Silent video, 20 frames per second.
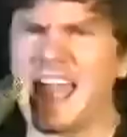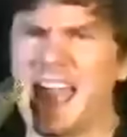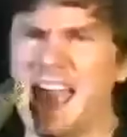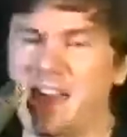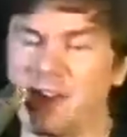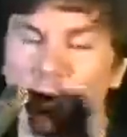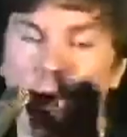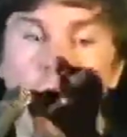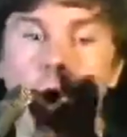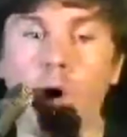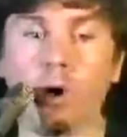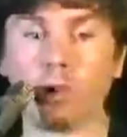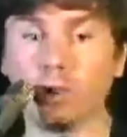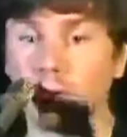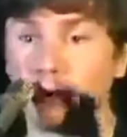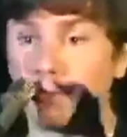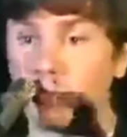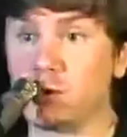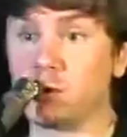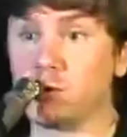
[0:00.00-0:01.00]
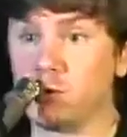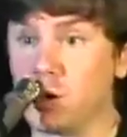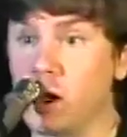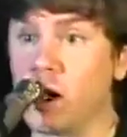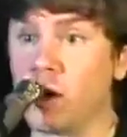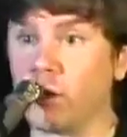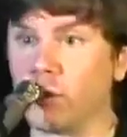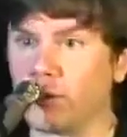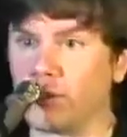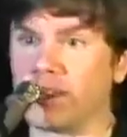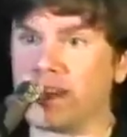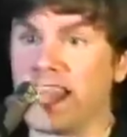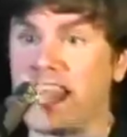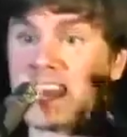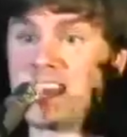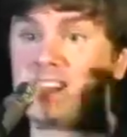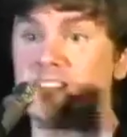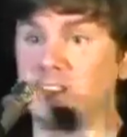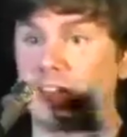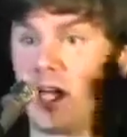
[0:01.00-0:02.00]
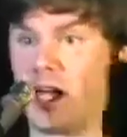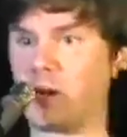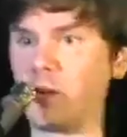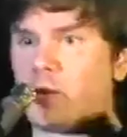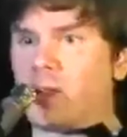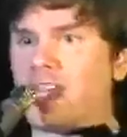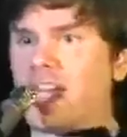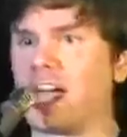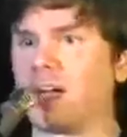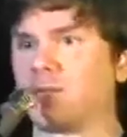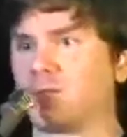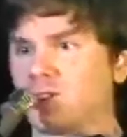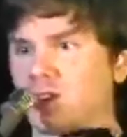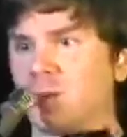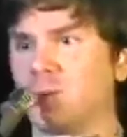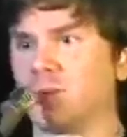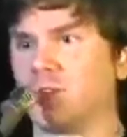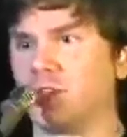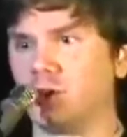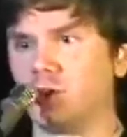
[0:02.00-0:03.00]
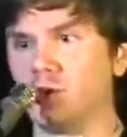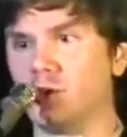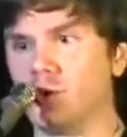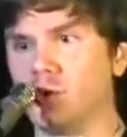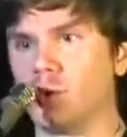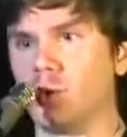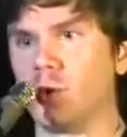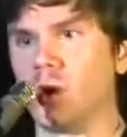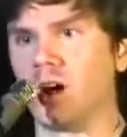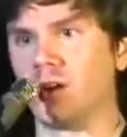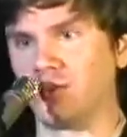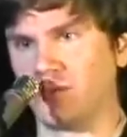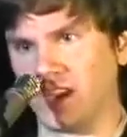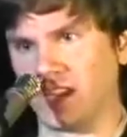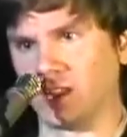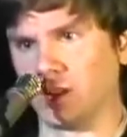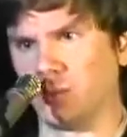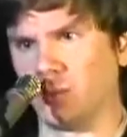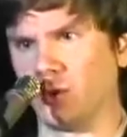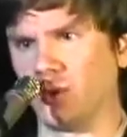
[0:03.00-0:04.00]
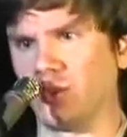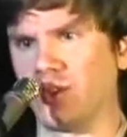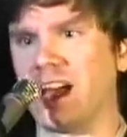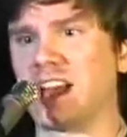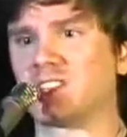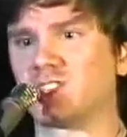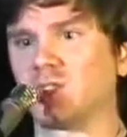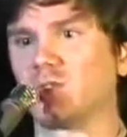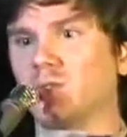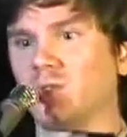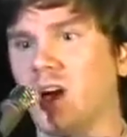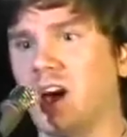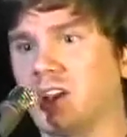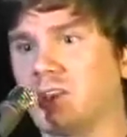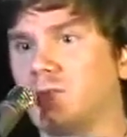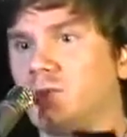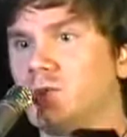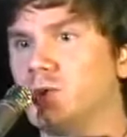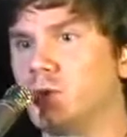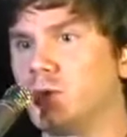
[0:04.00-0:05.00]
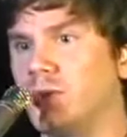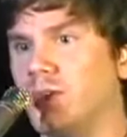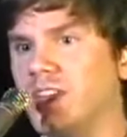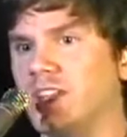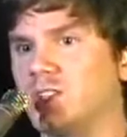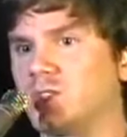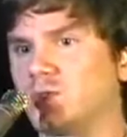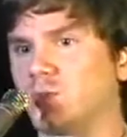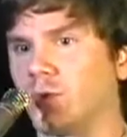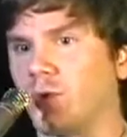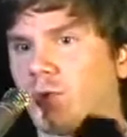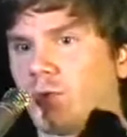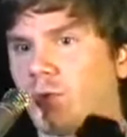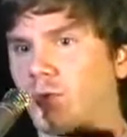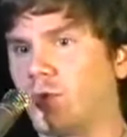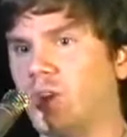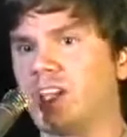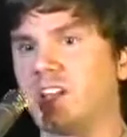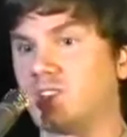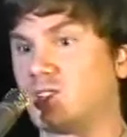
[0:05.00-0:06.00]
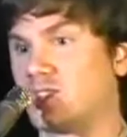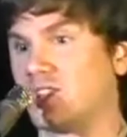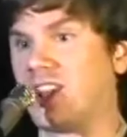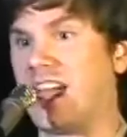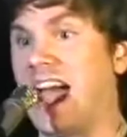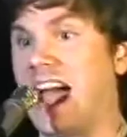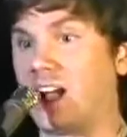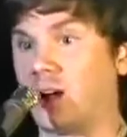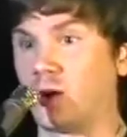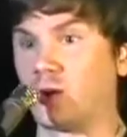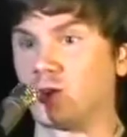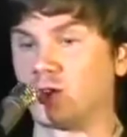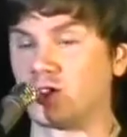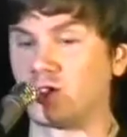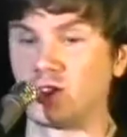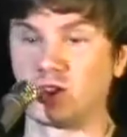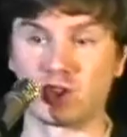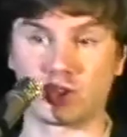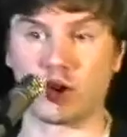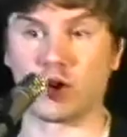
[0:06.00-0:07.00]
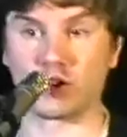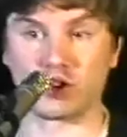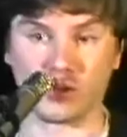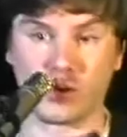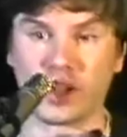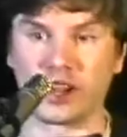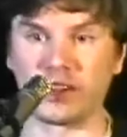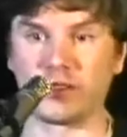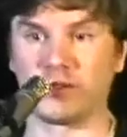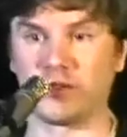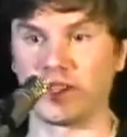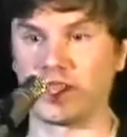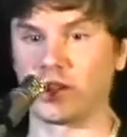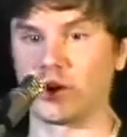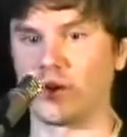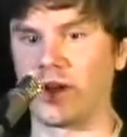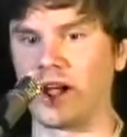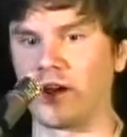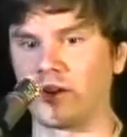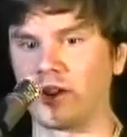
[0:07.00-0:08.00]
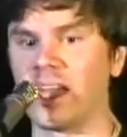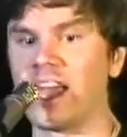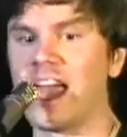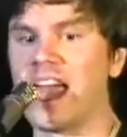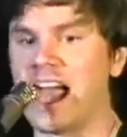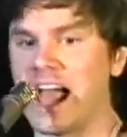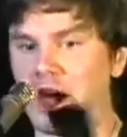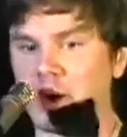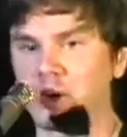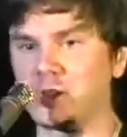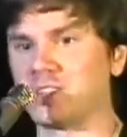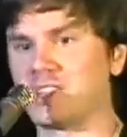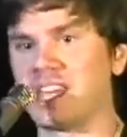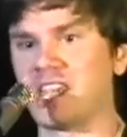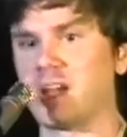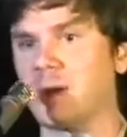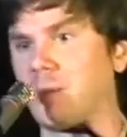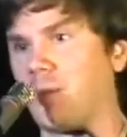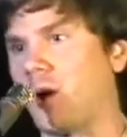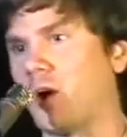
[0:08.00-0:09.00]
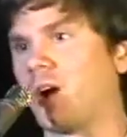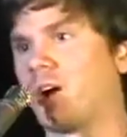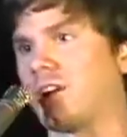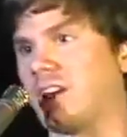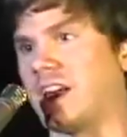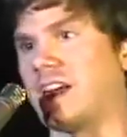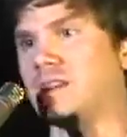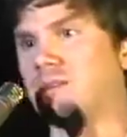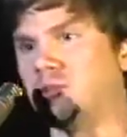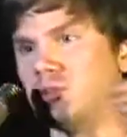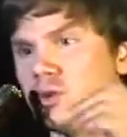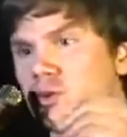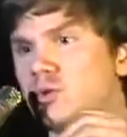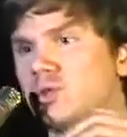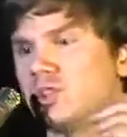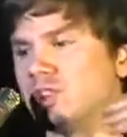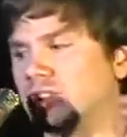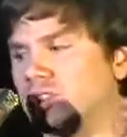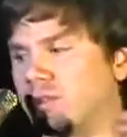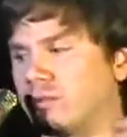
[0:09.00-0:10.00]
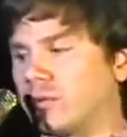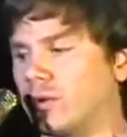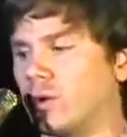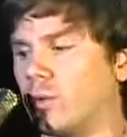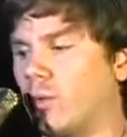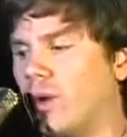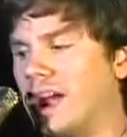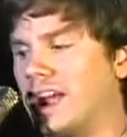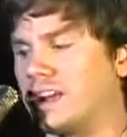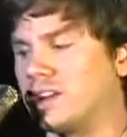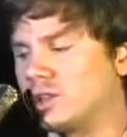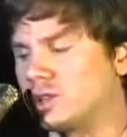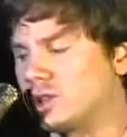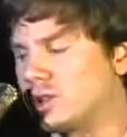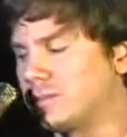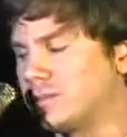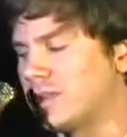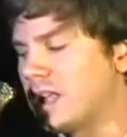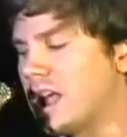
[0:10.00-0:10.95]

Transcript: And all of you know that anytime we have something new available, that's a lot of new things for phreaks and hackers to start trying to figure out how to take apart and use in different ways.